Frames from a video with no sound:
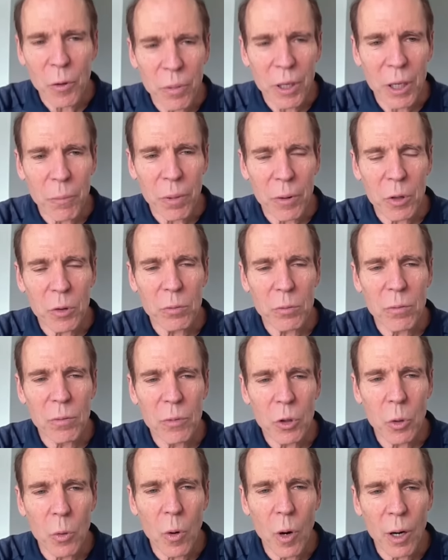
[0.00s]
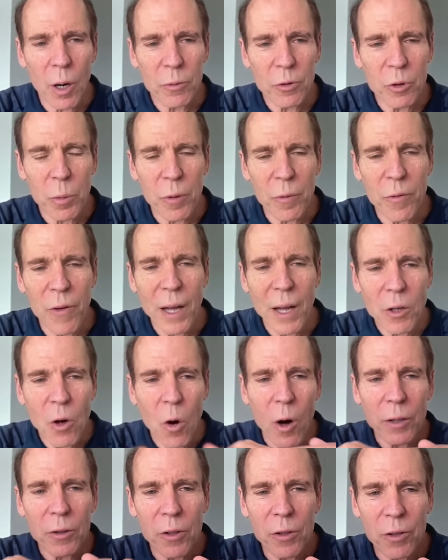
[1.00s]
people who, who are to prevent
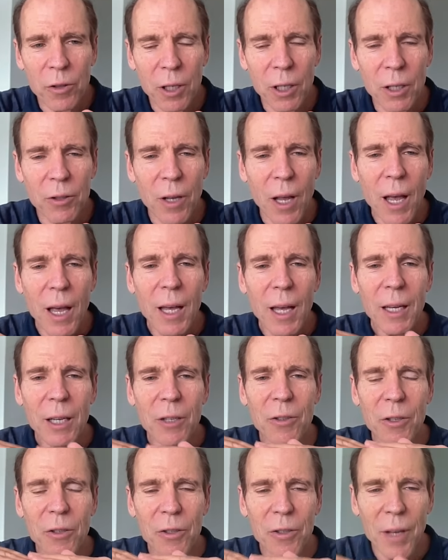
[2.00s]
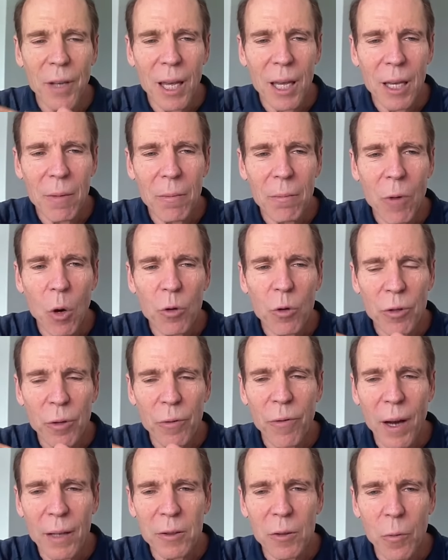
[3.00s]
heart disease is the same most
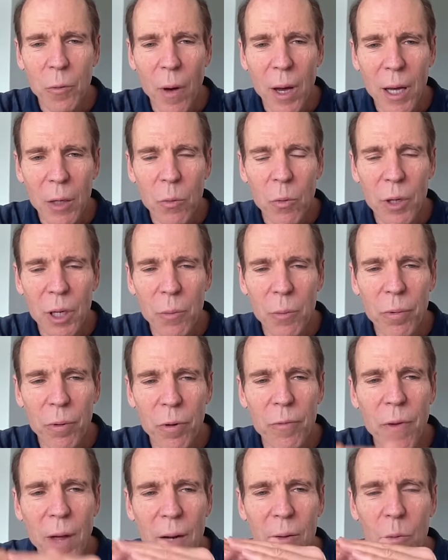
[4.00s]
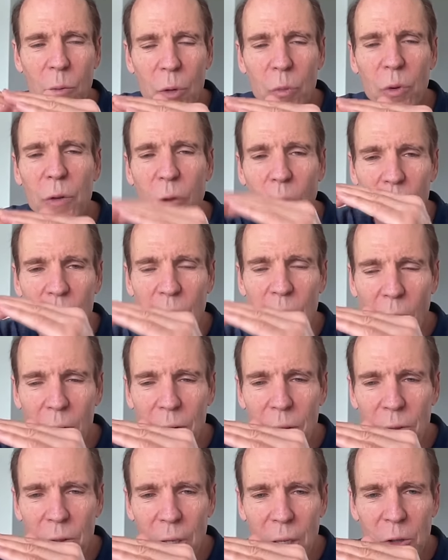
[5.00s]
effective way we prevent, we reverse heart
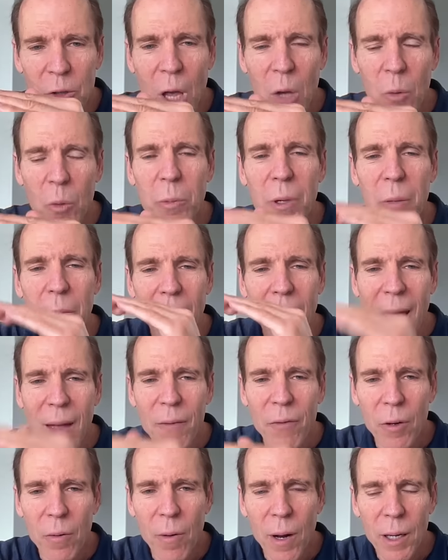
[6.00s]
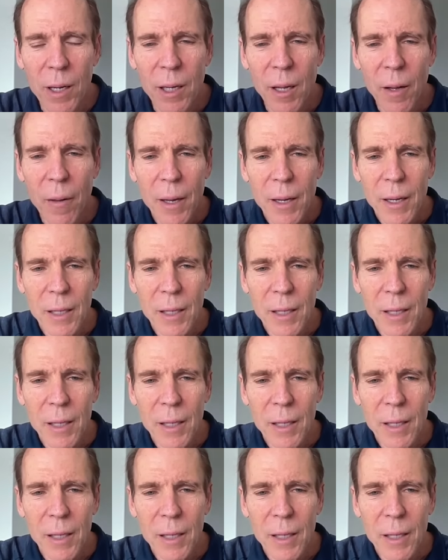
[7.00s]
disease when people have it already.